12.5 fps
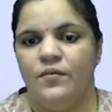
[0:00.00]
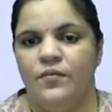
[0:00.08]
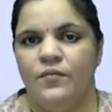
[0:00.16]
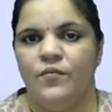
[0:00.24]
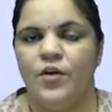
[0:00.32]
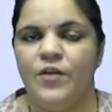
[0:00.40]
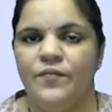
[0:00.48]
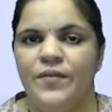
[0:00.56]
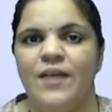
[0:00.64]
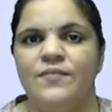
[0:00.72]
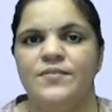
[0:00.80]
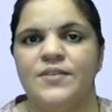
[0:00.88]
What we
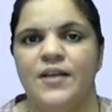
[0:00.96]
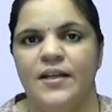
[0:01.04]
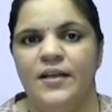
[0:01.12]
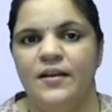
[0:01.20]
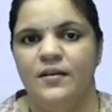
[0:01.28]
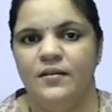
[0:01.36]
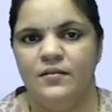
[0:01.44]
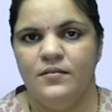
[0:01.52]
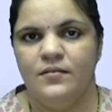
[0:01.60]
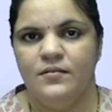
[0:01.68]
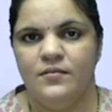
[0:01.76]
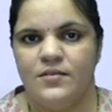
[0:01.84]
have studied
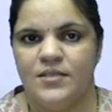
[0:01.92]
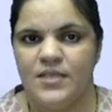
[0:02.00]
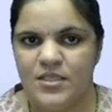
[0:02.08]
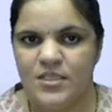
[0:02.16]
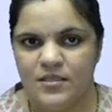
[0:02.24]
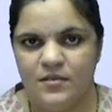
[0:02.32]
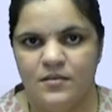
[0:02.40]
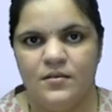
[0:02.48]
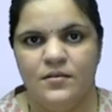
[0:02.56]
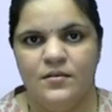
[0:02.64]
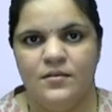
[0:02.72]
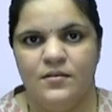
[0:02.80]
just
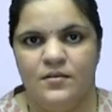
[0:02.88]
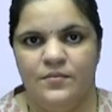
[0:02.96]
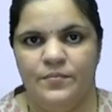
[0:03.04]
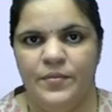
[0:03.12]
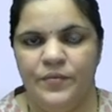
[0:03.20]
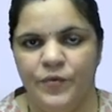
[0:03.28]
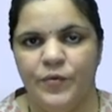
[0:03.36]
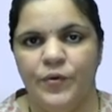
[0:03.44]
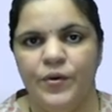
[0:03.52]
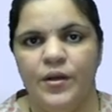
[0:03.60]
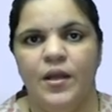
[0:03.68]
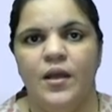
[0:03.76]
before,
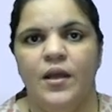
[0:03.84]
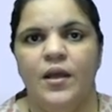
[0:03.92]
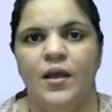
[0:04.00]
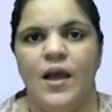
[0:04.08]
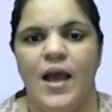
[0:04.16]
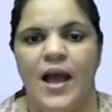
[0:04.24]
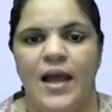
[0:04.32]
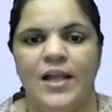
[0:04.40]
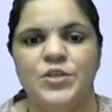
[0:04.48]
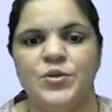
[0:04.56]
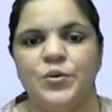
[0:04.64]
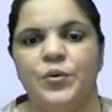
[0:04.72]
I'll
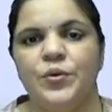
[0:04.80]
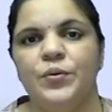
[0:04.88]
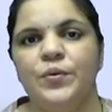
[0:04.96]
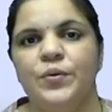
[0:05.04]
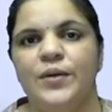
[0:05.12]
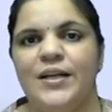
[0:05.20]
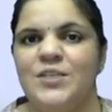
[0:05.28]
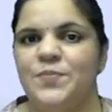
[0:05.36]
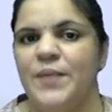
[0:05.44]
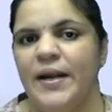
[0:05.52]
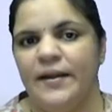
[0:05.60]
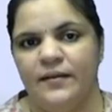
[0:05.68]
show you its
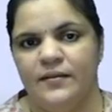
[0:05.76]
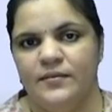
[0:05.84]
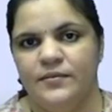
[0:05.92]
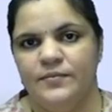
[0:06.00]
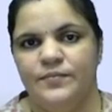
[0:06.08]
practical.